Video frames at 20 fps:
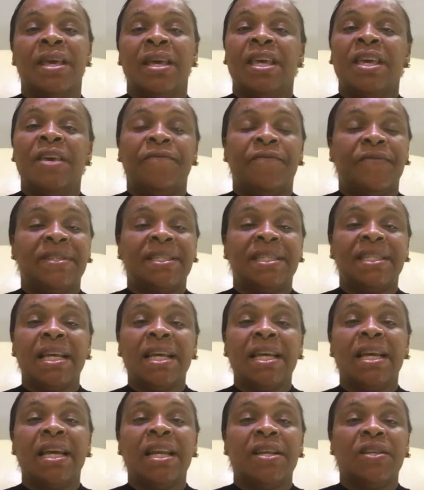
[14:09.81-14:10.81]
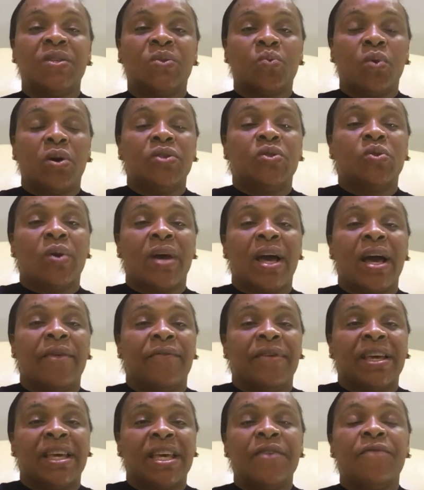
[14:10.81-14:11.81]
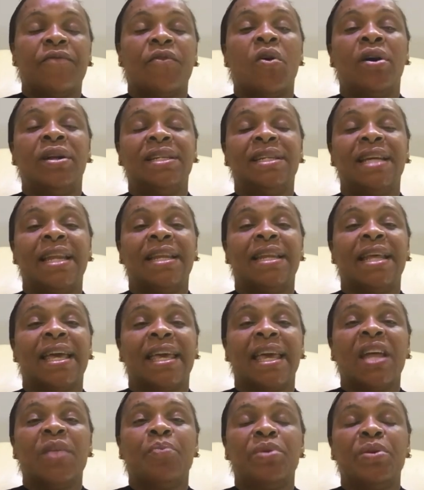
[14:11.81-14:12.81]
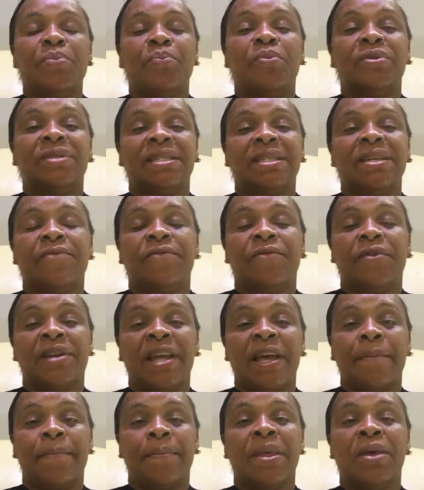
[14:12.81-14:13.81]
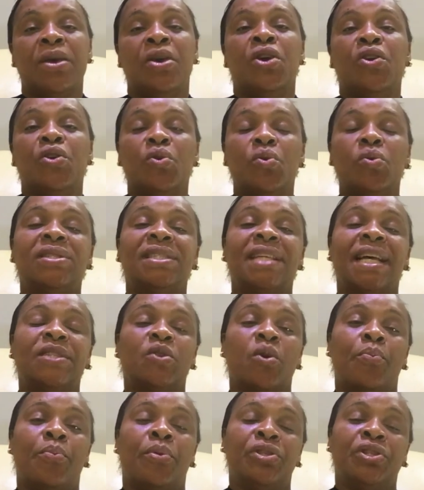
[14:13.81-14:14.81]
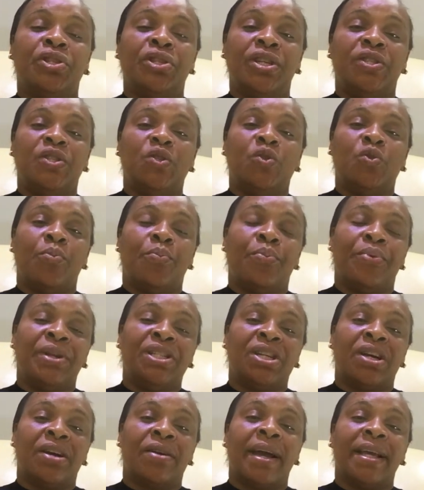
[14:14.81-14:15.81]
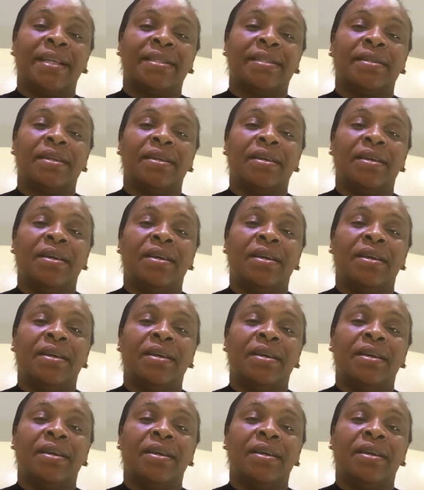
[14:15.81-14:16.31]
If singing is what you have, give on that day. Get people sing for them. Use that opportunity to preach Christ.